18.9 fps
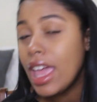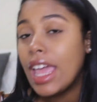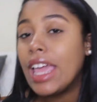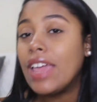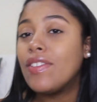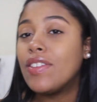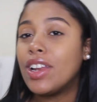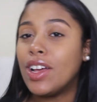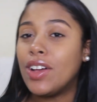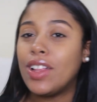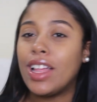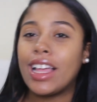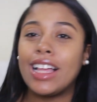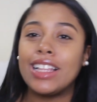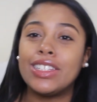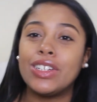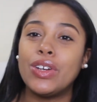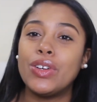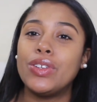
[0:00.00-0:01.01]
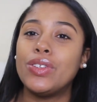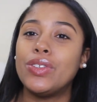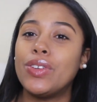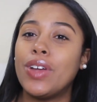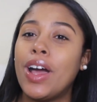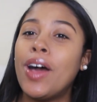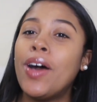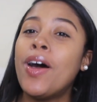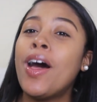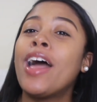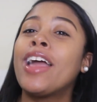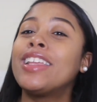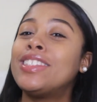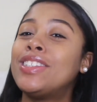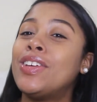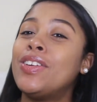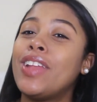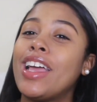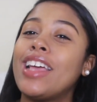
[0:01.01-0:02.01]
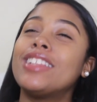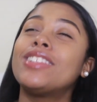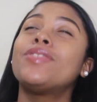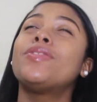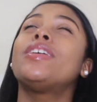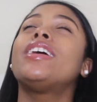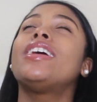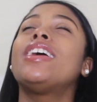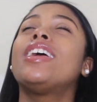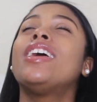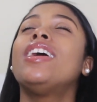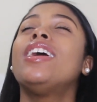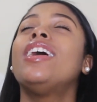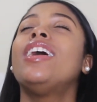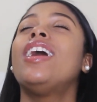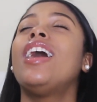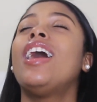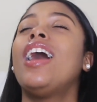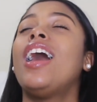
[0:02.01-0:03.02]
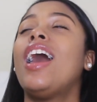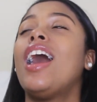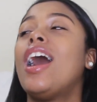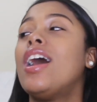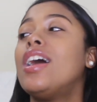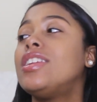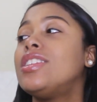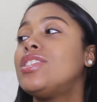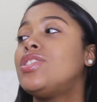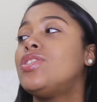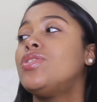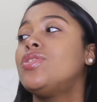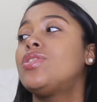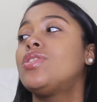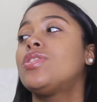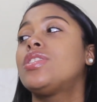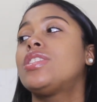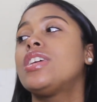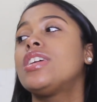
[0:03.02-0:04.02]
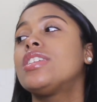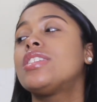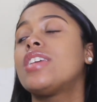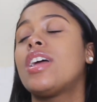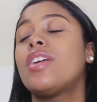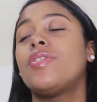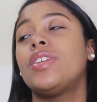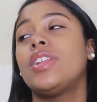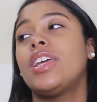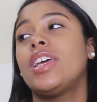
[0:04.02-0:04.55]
even though, like I told you, like 2 days away, I just use those things every